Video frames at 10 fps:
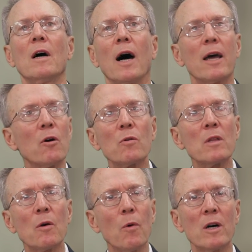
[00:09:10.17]
I
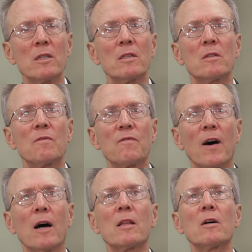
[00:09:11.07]
only wanted to
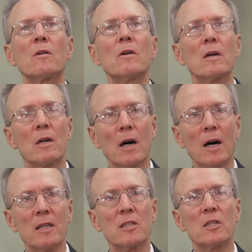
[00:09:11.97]
follow
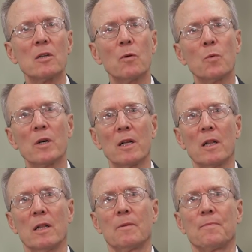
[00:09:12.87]
God's
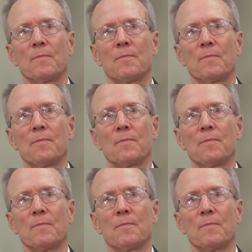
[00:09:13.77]
will.